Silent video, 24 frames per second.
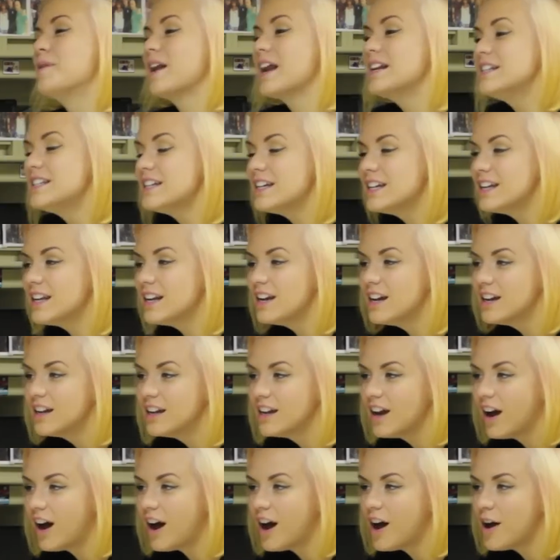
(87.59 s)
but I did
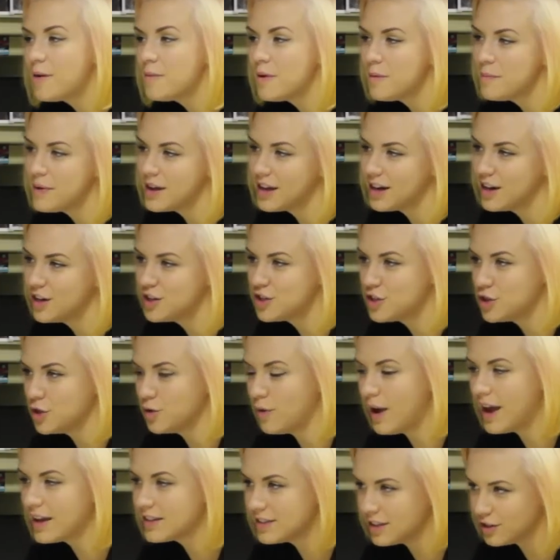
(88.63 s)
um, manage
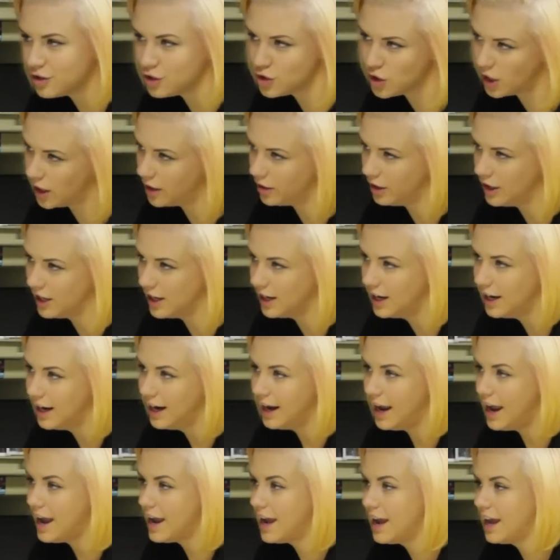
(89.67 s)
to exit the trailer
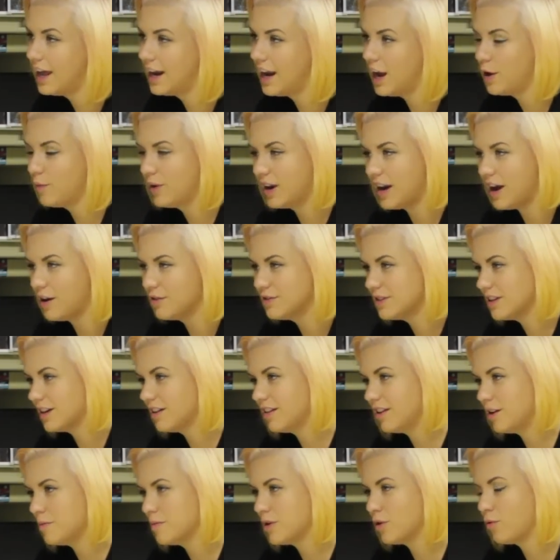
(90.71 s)
and I went out and did
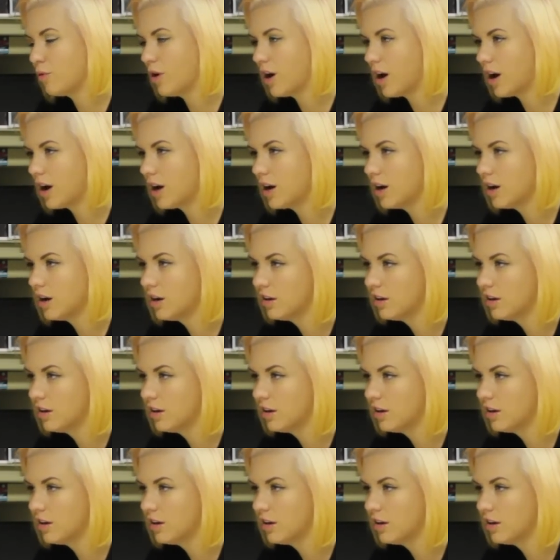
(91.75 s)
a little bit of work.